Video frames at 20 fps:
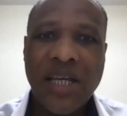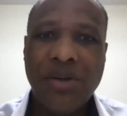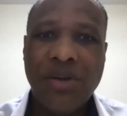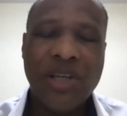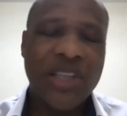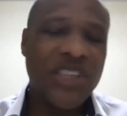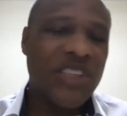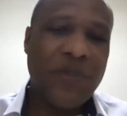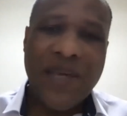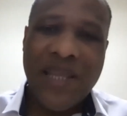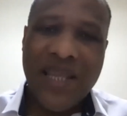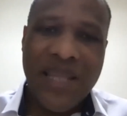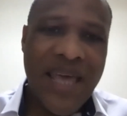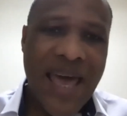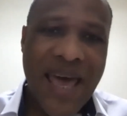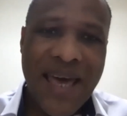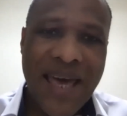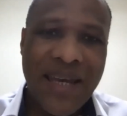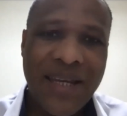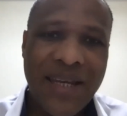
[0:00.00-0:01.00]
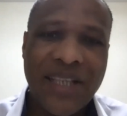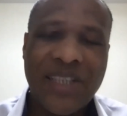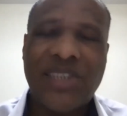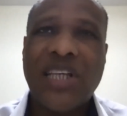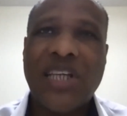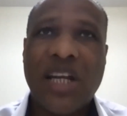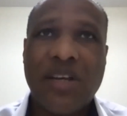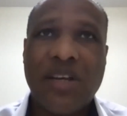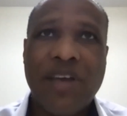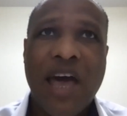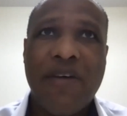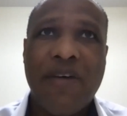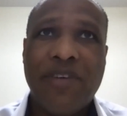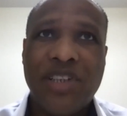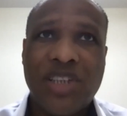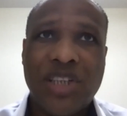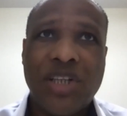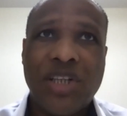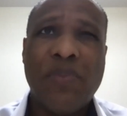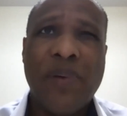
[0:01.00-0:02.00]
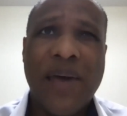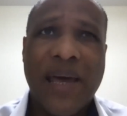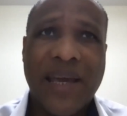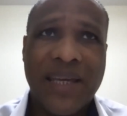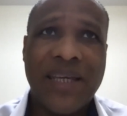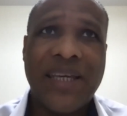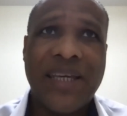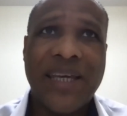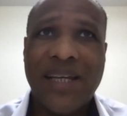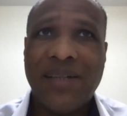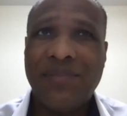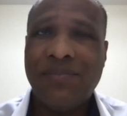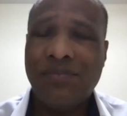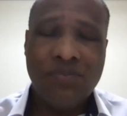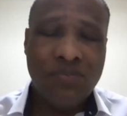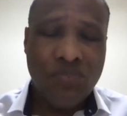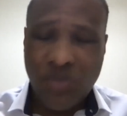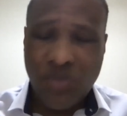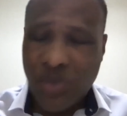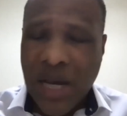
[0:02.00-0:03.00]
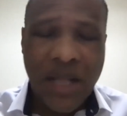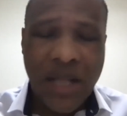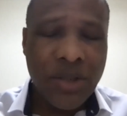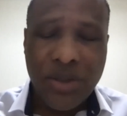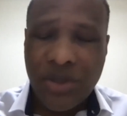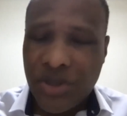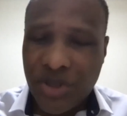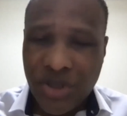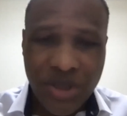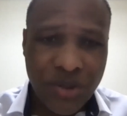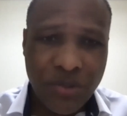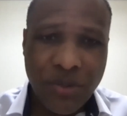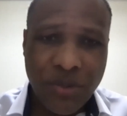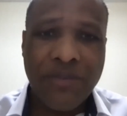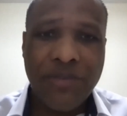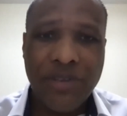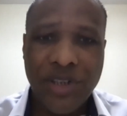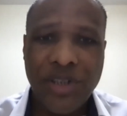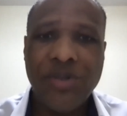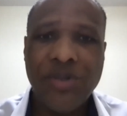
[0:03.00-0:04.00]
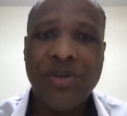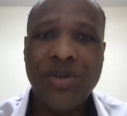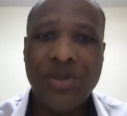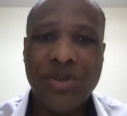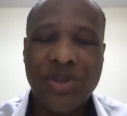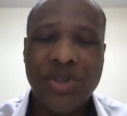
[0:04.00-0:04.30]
and you can spend that instead of having to go back and get dollars or whatever you